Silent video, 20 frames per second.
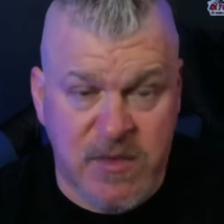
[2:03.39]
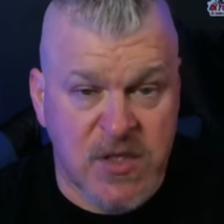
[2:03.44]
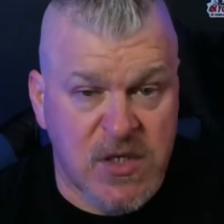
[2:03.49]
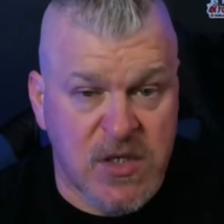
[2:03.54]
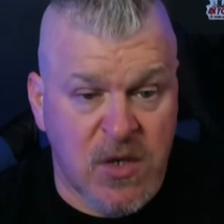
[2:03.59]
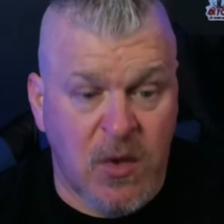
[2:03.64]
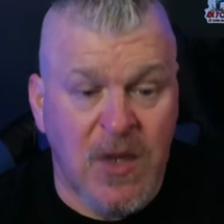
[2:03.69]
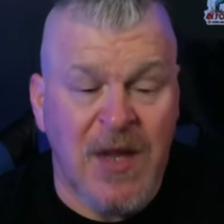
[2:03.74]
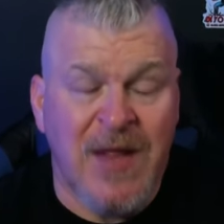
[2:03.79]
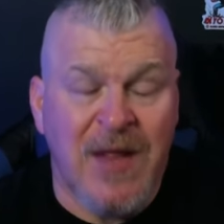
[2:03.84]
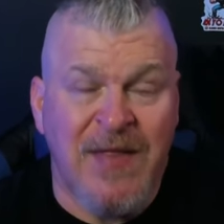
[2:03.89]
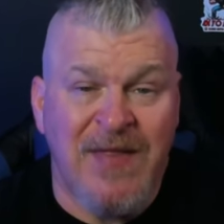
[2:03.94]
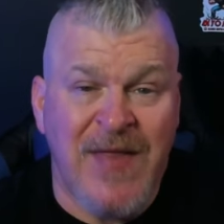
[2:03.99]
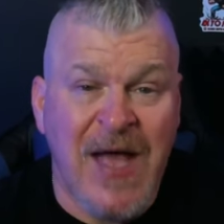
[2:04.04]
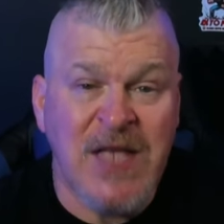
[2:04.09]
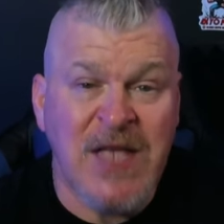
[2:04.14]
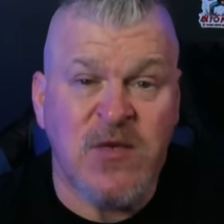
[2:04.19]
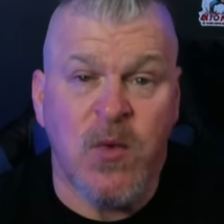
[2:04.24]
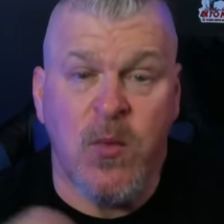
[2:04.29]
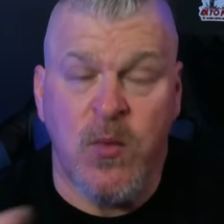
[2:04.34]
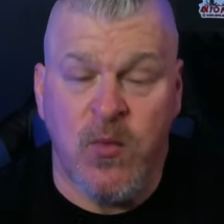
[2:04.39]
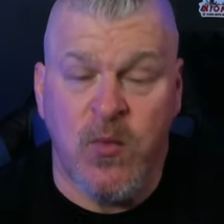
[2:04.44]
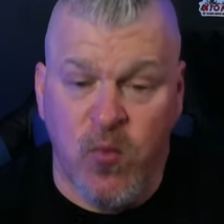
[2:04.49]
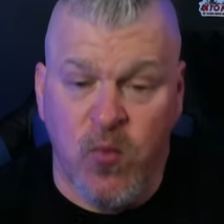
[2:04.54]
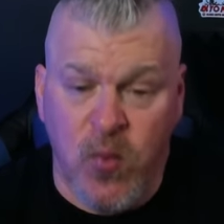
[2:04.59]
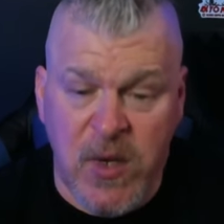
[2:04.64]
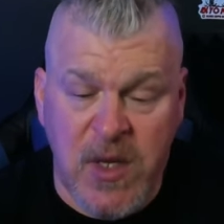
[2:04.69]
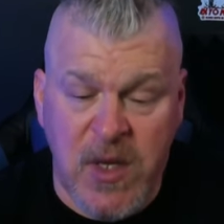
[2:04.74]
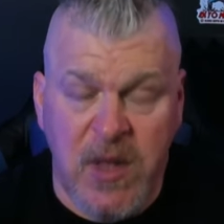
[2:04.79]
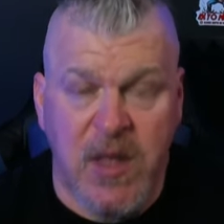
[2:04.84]
So that's when
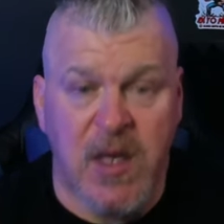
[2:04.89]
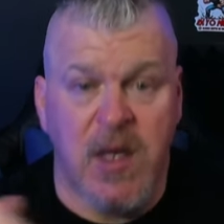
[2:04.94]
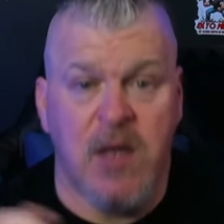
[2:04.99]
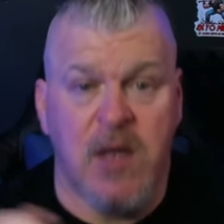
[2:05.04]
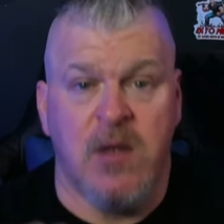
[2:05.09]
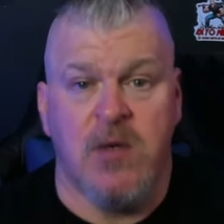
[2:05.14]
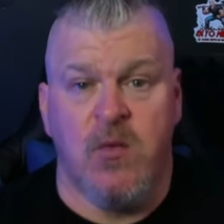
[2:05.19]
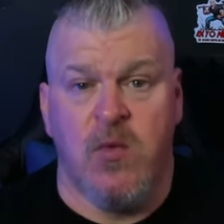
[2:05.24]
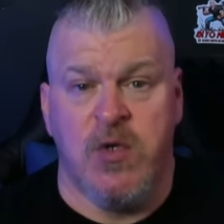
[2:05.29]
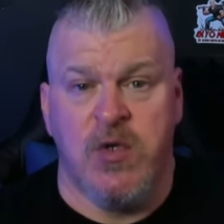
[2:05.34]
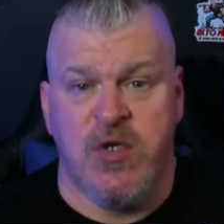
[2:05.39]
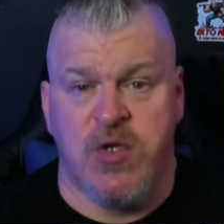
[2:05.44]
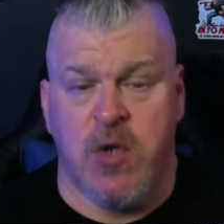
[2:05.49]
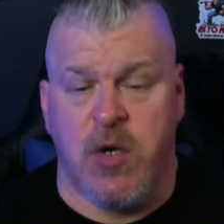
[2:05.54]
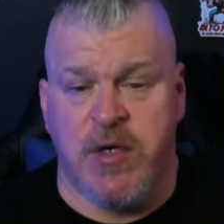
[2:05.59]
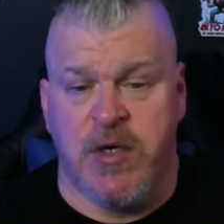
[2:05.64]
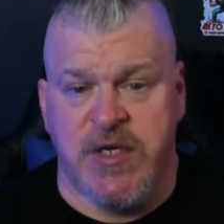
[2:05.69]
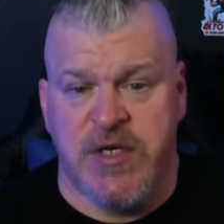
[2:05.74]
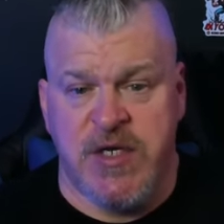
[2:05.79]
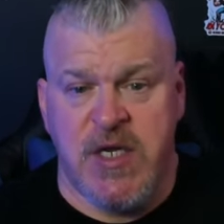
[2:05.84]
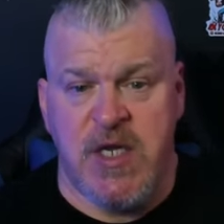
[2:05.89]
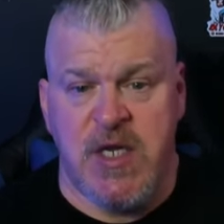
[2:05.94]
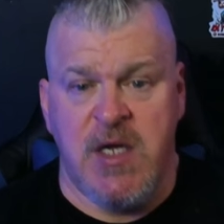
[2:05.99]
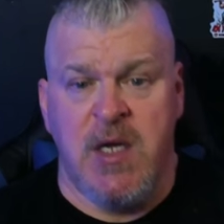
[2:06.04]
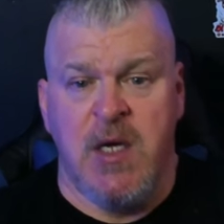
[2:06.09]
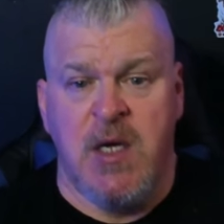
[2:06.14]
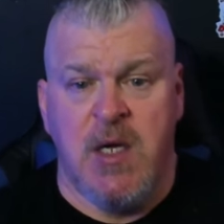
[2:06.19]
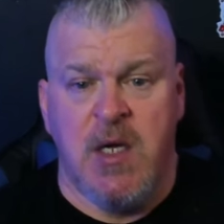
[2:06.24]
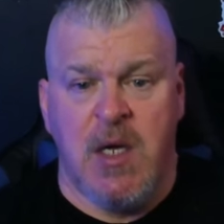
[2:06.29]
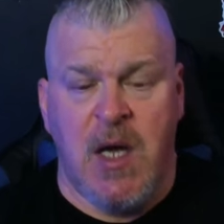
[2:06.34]
really we'll start to see,
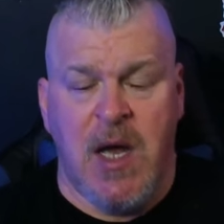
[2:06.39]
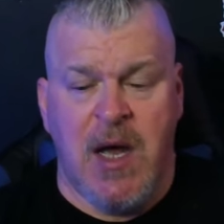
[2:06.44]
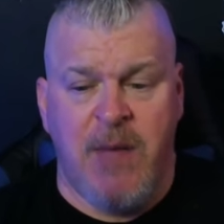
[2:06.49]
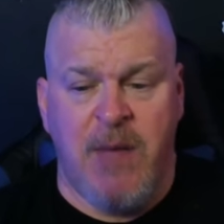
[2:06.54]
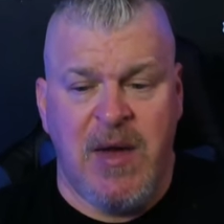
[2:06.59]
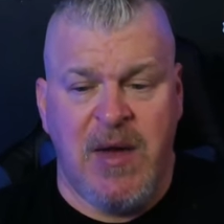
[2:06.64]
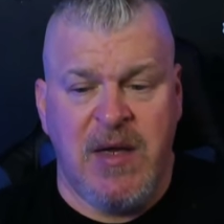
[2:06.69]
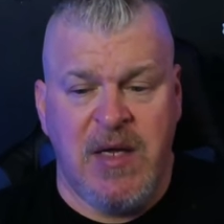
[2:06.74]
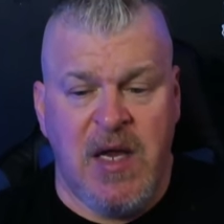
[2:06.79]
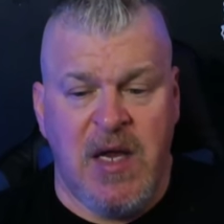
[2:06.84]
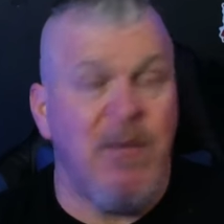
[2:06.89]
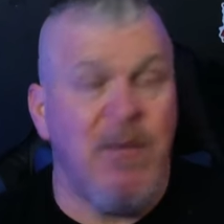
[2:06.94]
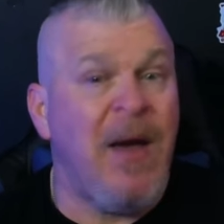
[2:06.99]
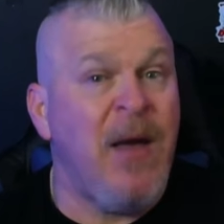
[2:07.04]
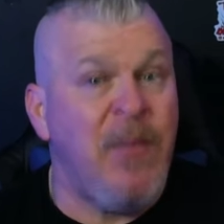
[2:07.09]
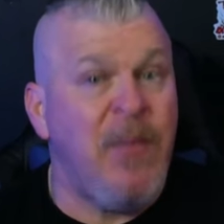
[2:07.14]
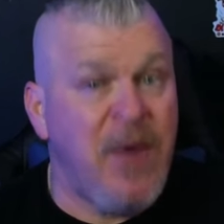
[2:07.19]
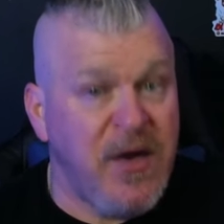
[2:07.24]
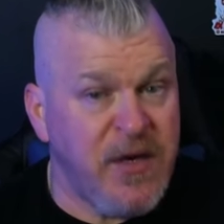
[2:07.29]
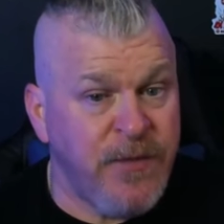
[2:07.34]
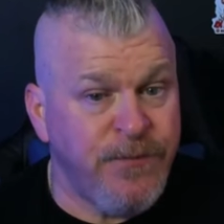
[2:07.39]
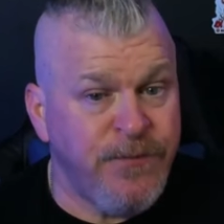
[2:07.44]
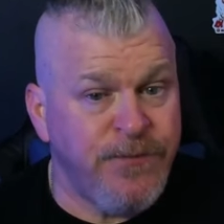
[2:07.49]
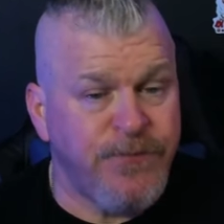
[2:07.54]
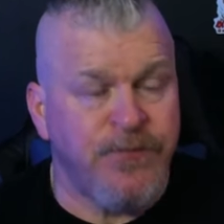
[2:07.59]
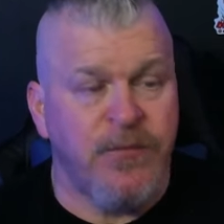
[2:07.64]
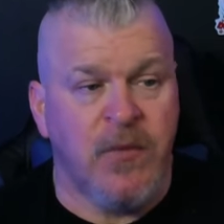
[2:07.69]
um, in my opinion,